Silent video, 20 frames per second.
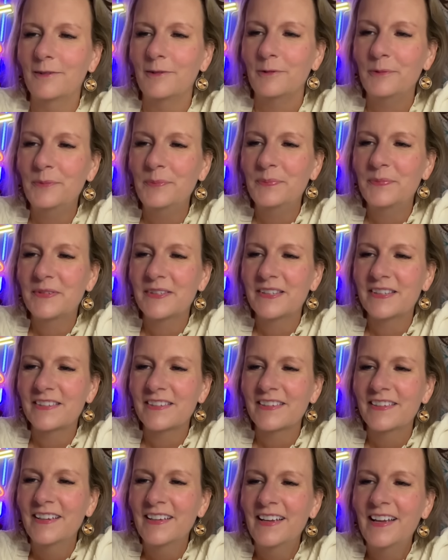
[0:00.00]

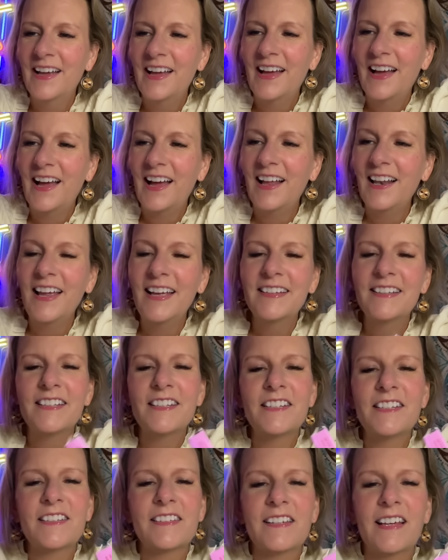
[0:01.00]
Oops. I like
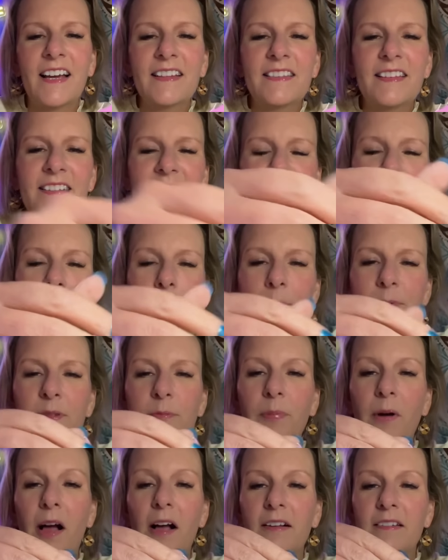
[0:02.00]
to just cut the tops
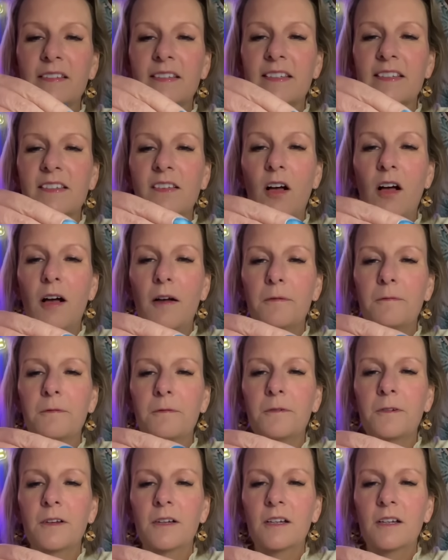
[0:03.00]
of boxes off